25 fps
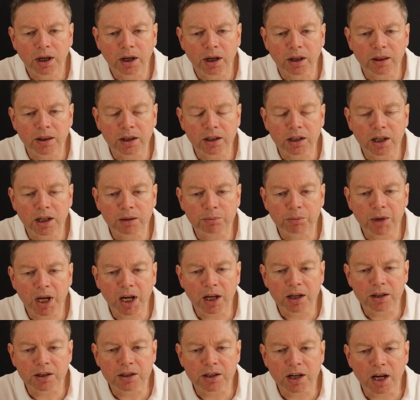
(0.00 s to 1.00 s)
And the dead
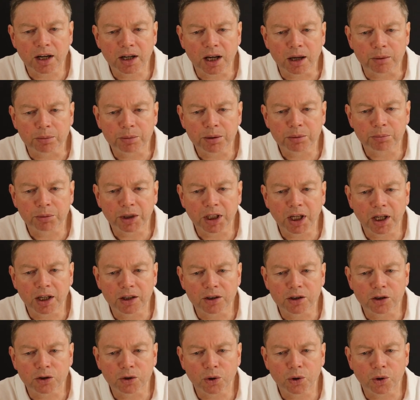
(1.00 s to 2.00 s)
man sat up and began
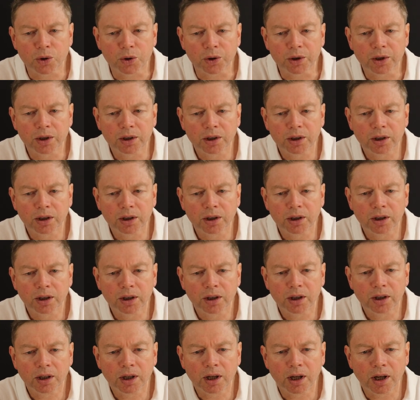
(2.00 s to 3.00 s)
to talk.
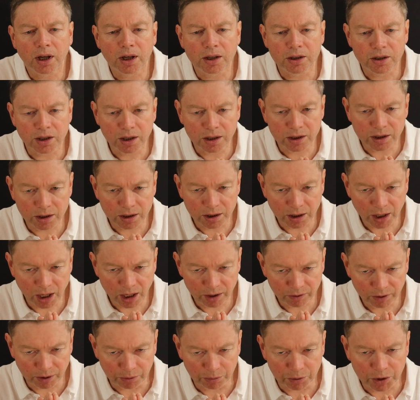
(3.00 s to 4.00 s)
And Jesus
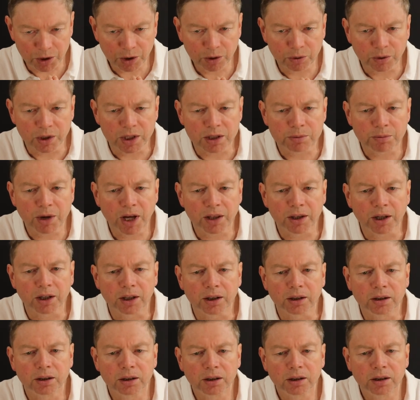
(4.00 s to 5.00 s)
gave him to his
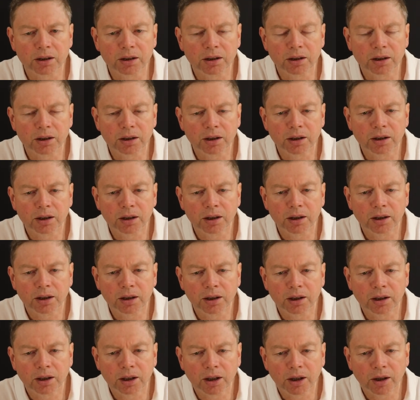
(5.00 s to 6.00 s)
mother.
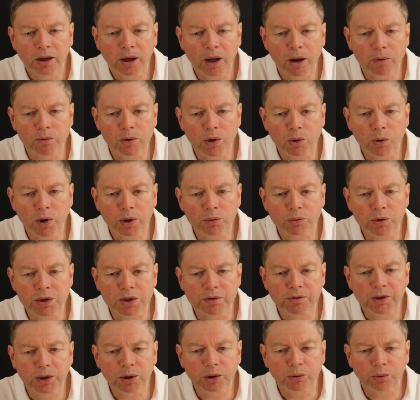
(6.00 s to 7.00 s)
Everyone was
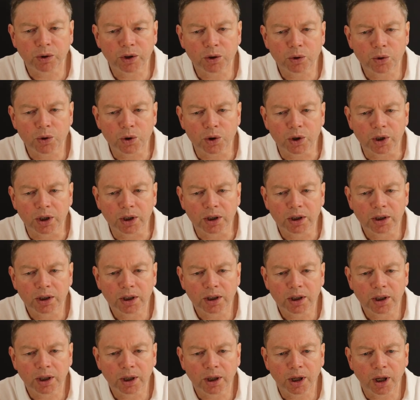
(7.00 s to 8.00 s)
filled with awe
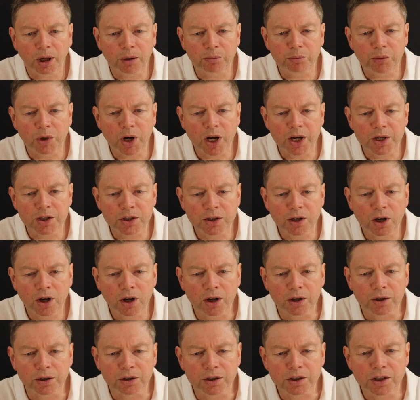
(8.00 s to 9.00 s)
and praised
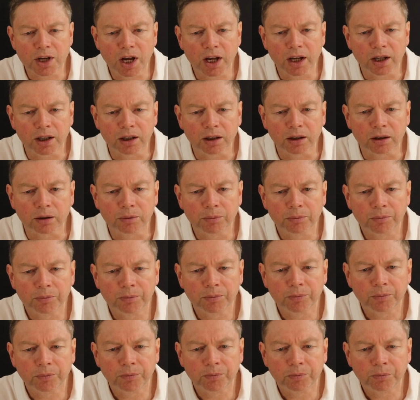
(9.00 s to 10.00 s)
God, saying,
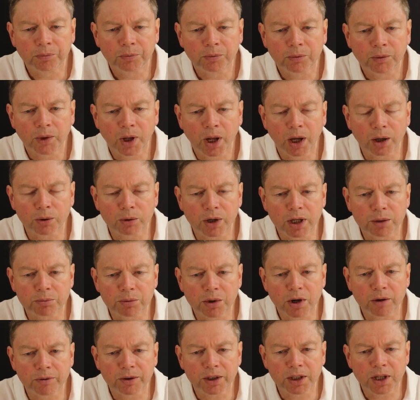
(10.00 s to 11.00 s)
A great
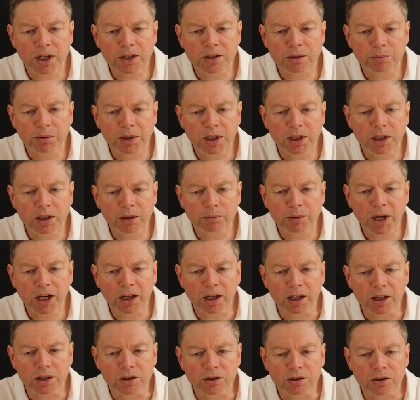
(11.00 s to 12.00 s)
prophet has appeared
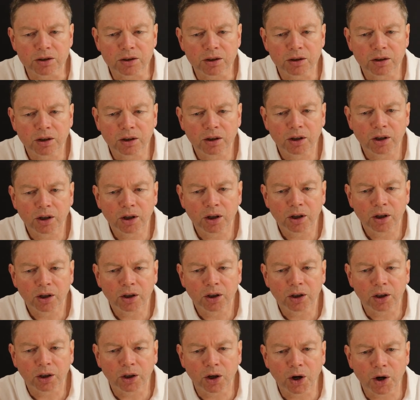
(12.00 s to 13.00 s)
among us.
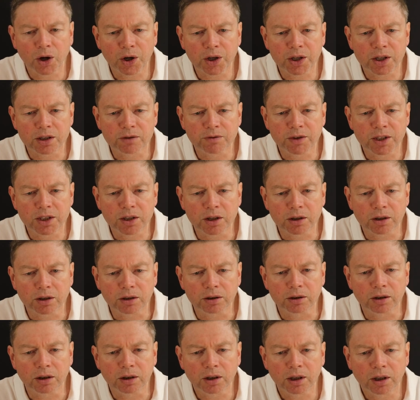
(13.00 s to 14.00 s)
God has
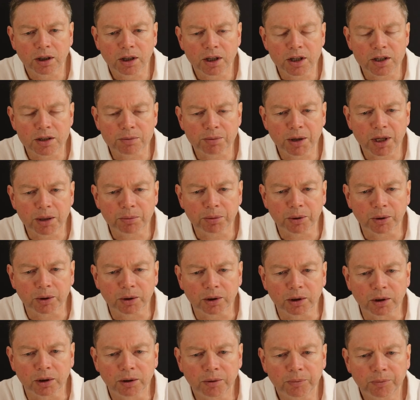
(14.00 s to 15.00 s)
visited his
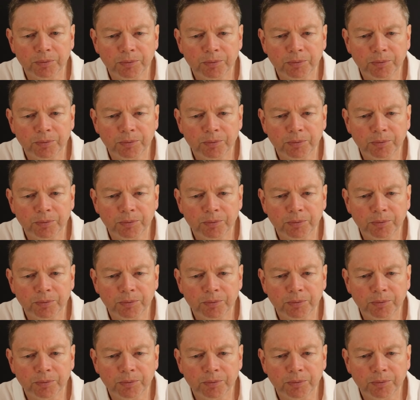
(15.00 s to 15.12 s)
people.